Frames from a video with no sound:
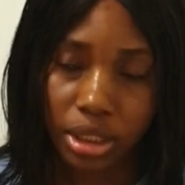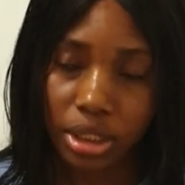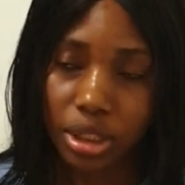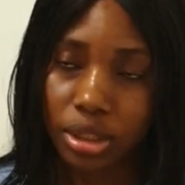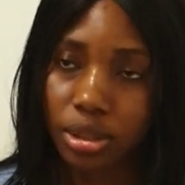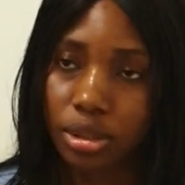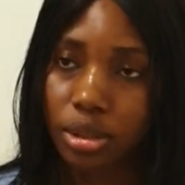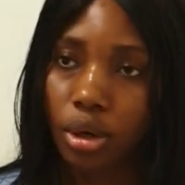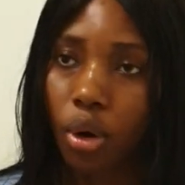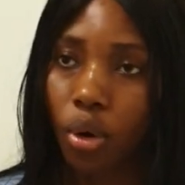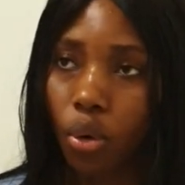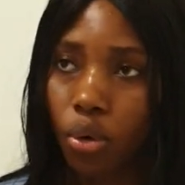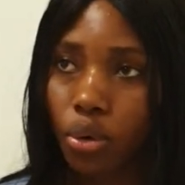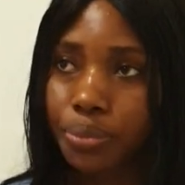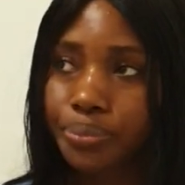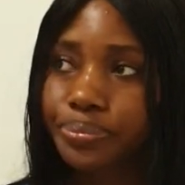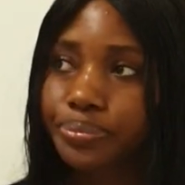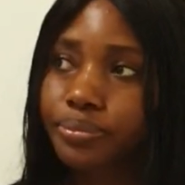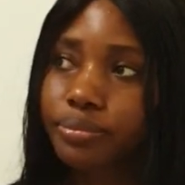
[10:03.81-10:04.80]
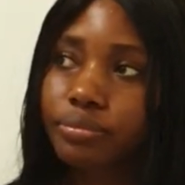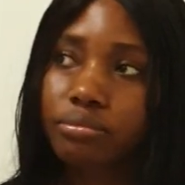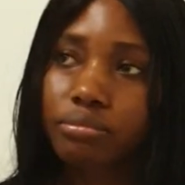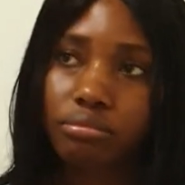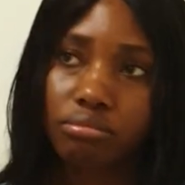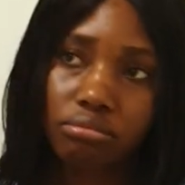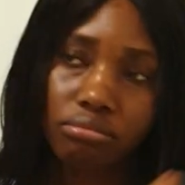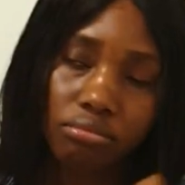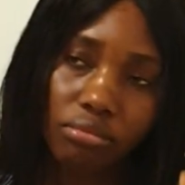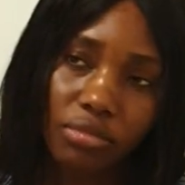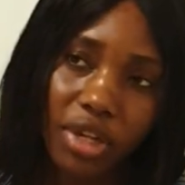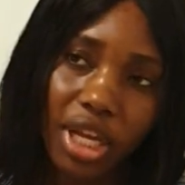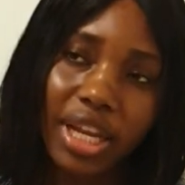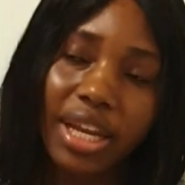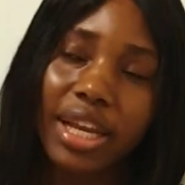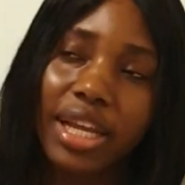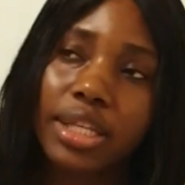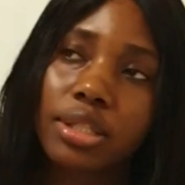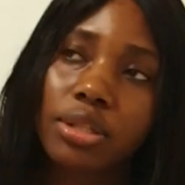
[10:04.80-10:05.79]
So
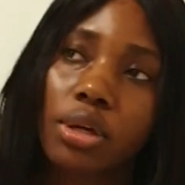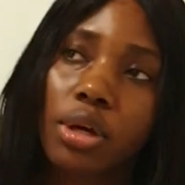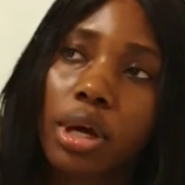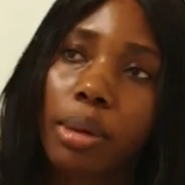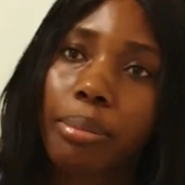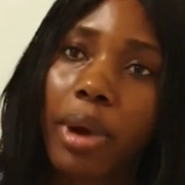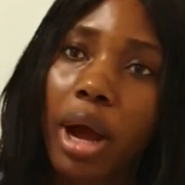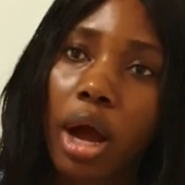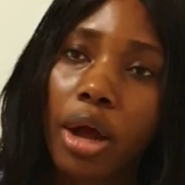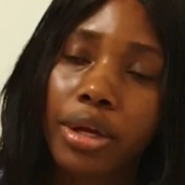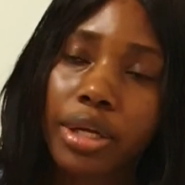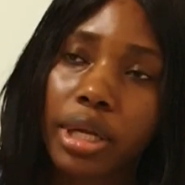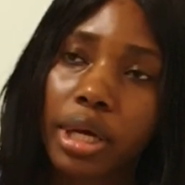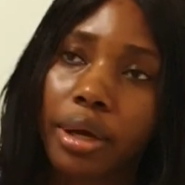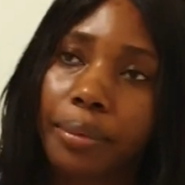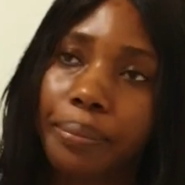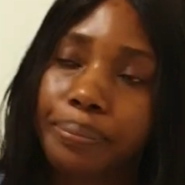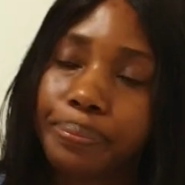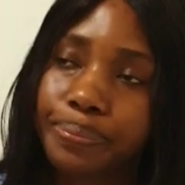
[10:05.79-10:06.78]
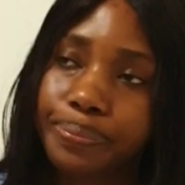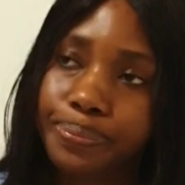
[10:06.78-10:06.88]
let's talk about the